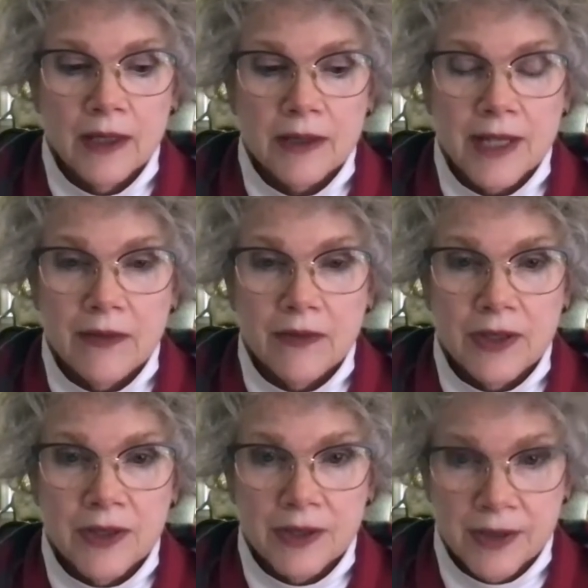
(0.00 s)

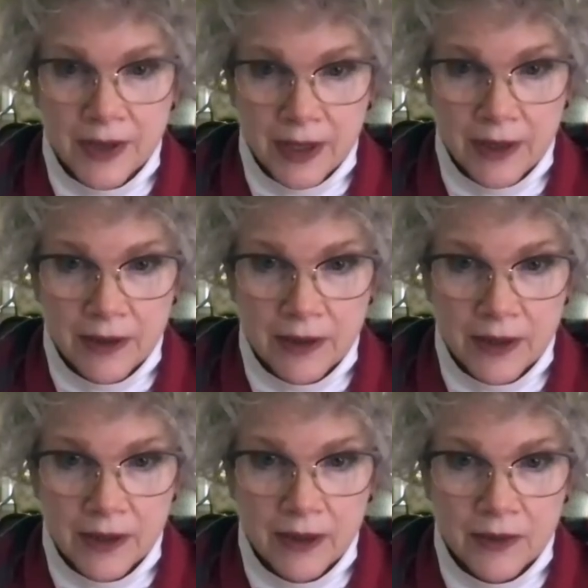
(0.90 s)
David's
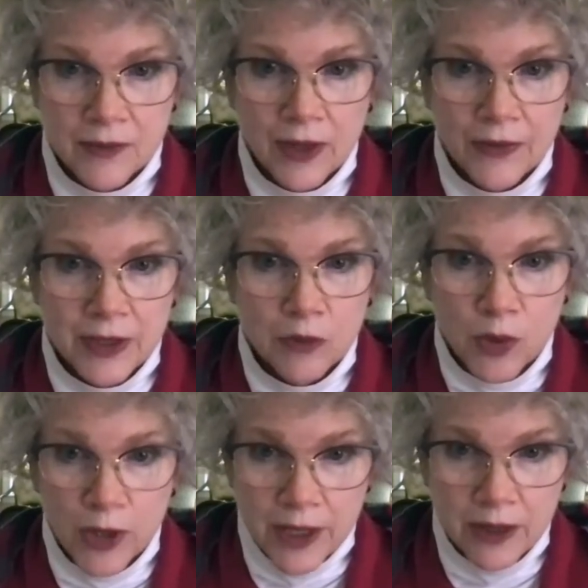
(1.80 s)
sins have left him
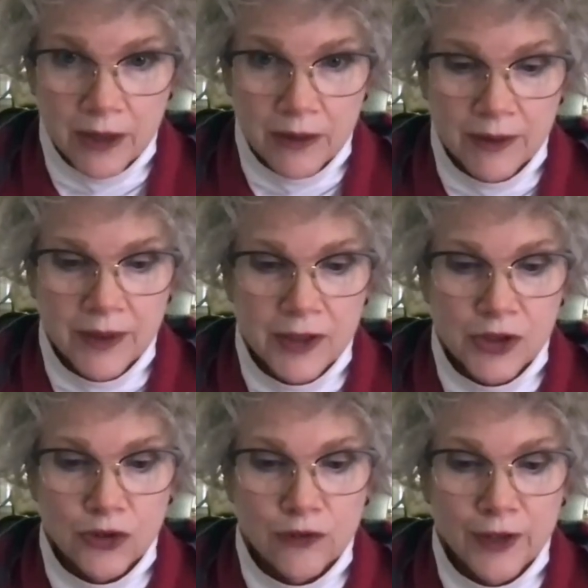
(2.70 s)
weak within his
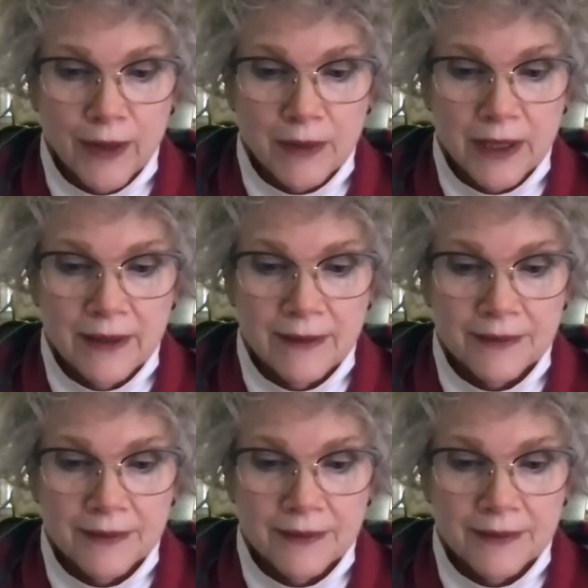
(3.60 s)
own family.